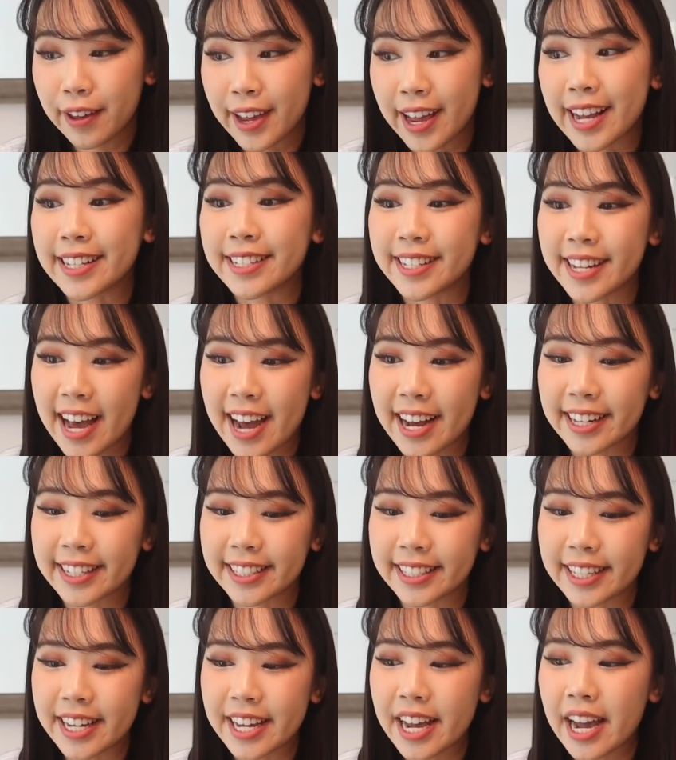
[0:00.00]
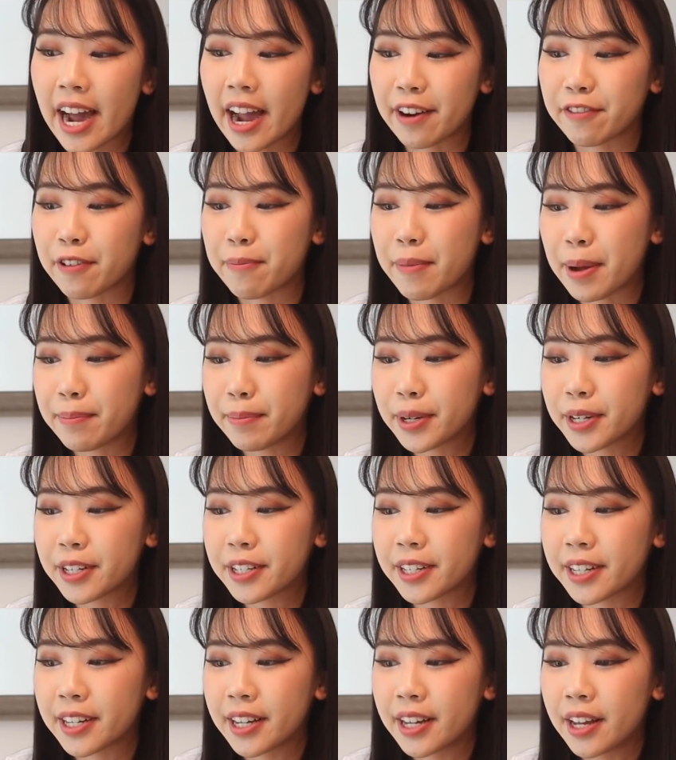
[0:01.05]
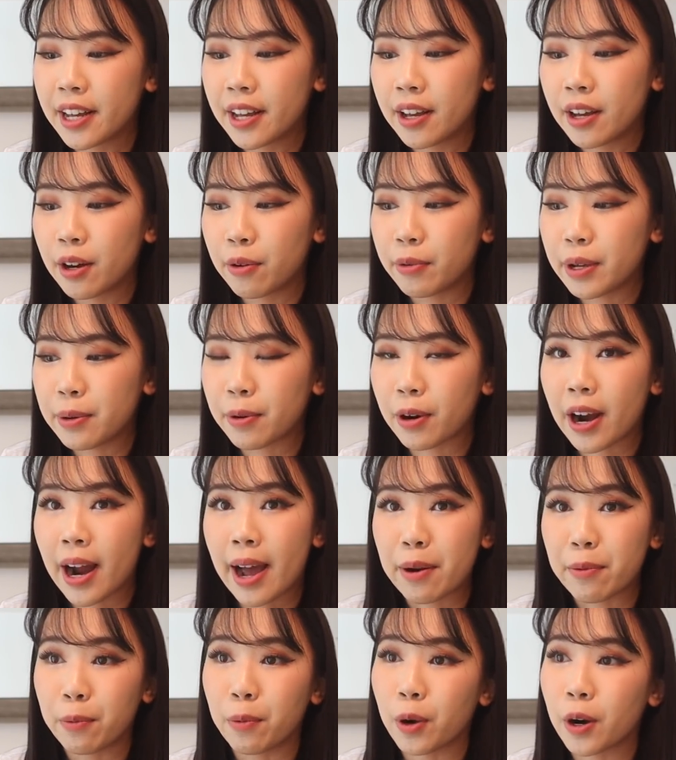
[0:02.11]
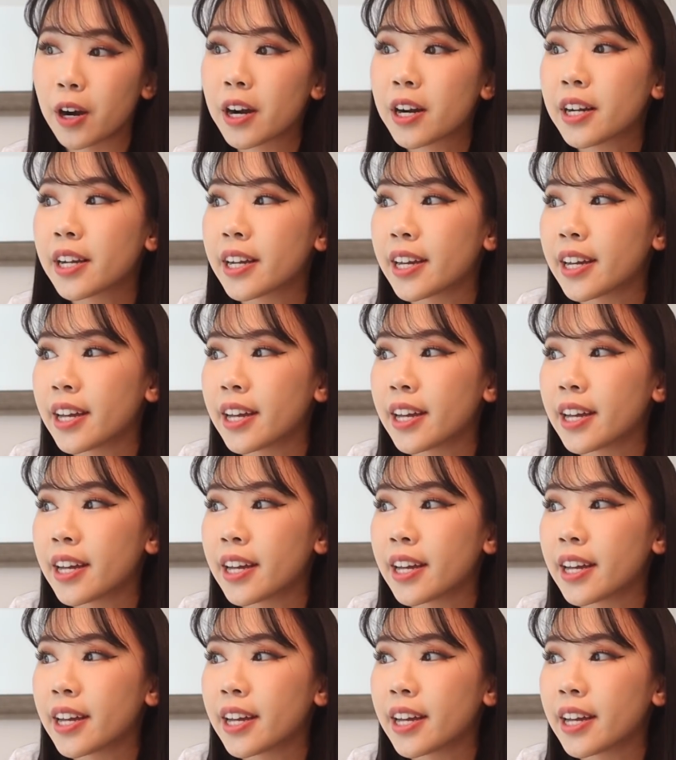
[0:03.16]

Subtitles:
exactly, I remembered we were at work,